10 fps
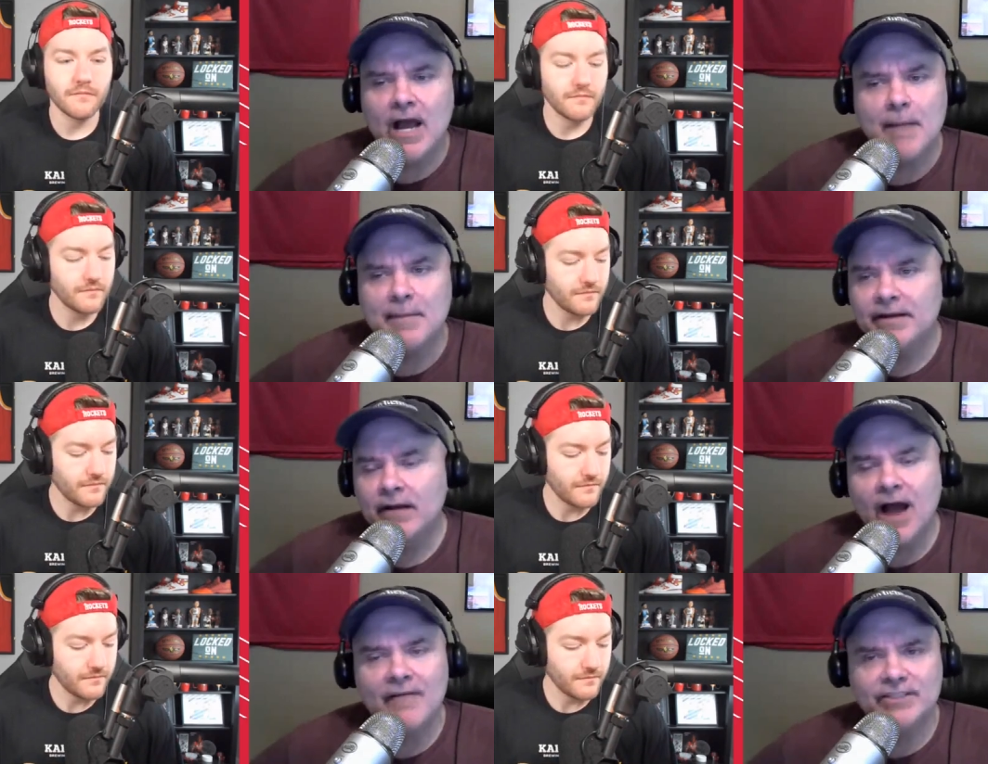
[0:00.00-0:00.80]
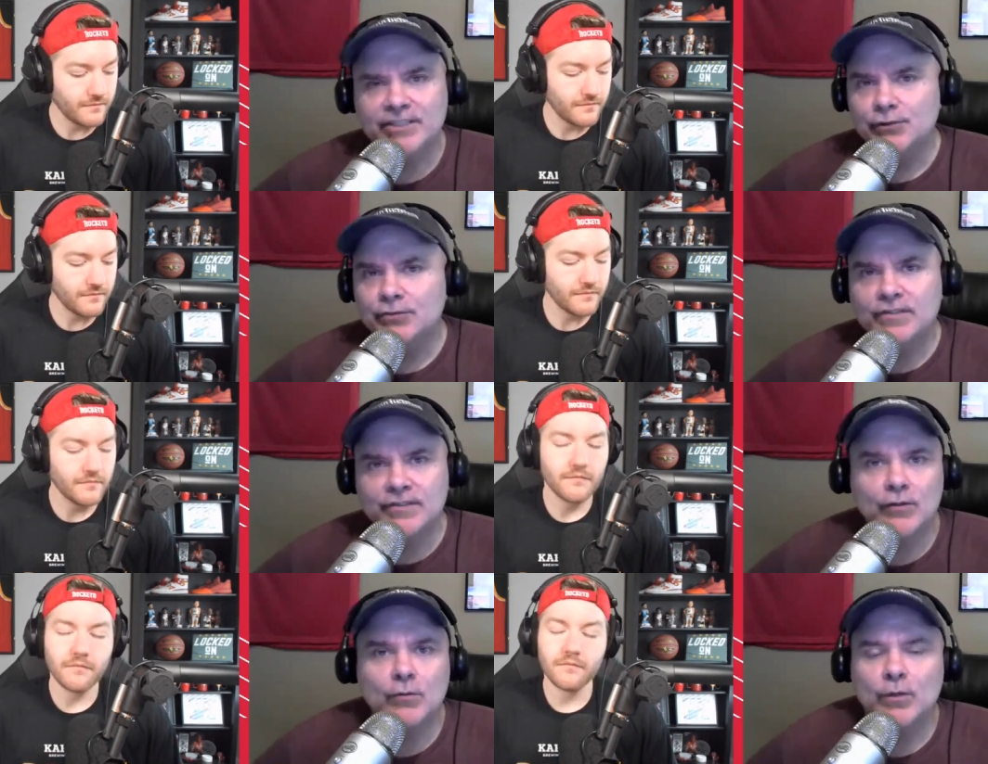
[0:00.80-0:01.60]
Speaker 1: I mean, obviously, you
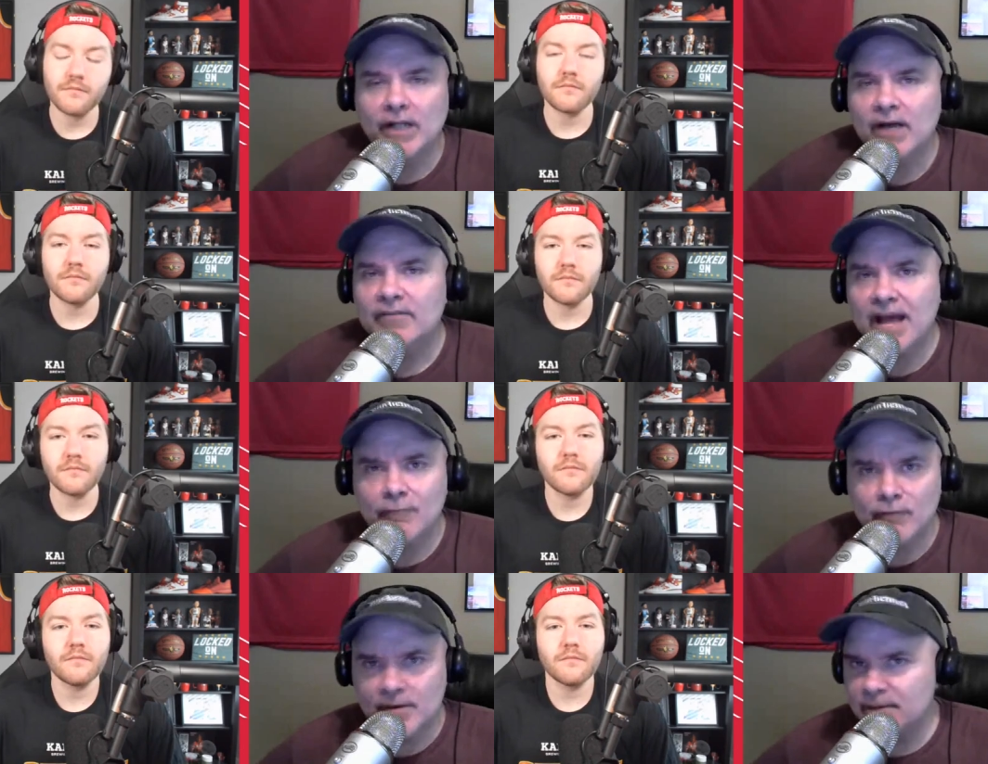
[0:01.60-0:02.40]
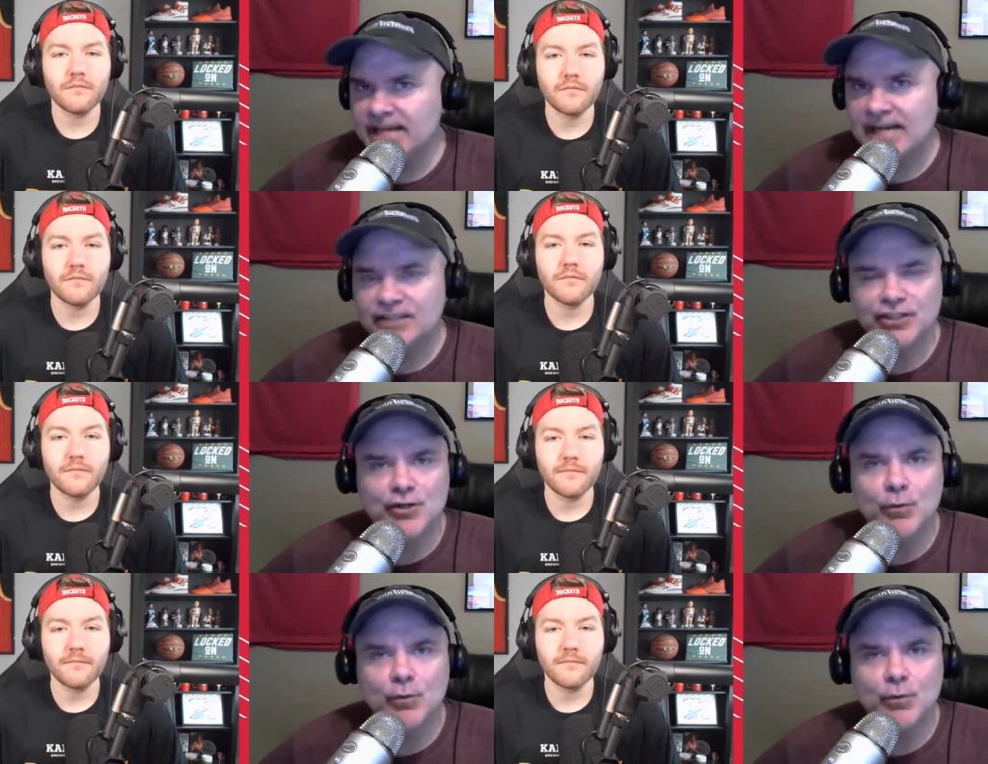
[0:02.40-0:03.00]
still would love to have rim protection.